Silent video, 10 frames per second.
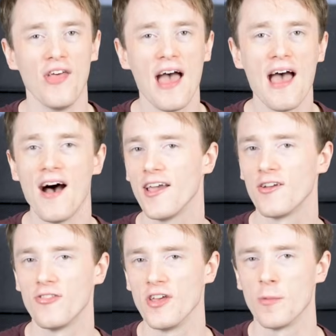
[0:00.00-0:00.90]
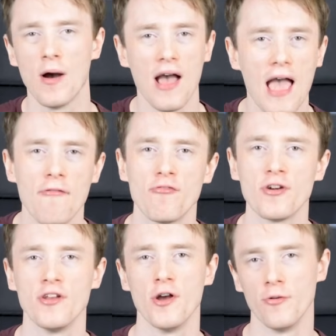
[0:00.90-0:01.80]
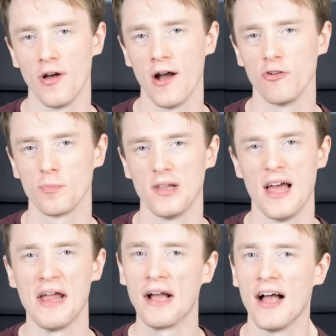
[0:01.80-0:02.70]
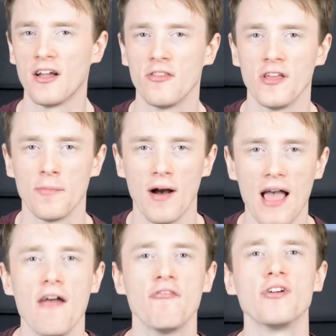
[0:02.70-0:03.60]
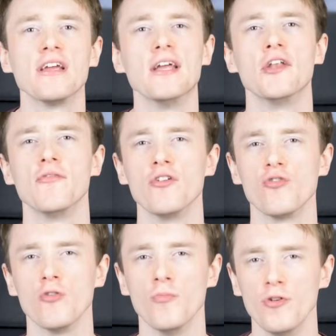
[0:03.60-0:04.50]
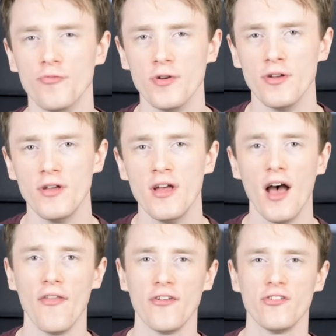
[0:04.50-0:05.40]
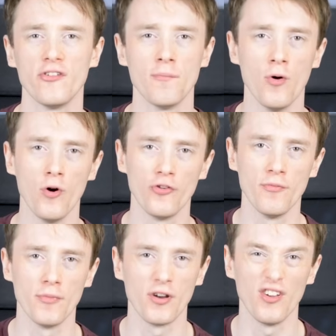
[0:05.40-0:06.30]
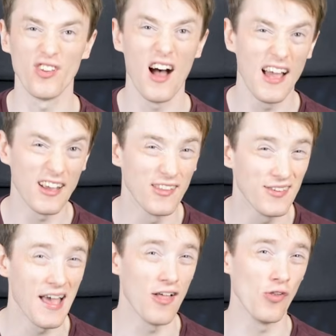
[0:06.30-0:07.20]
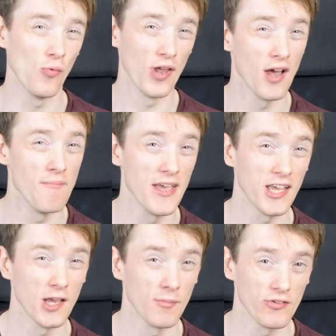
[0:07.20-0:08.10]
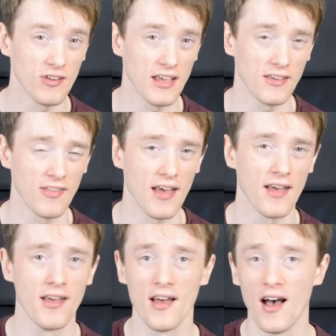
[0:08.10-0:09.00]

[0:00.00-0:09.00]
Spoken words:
There, I could think about every note that I was playing, I could think about every individual movement, and this is important because I can tell when I'm making a mistake there.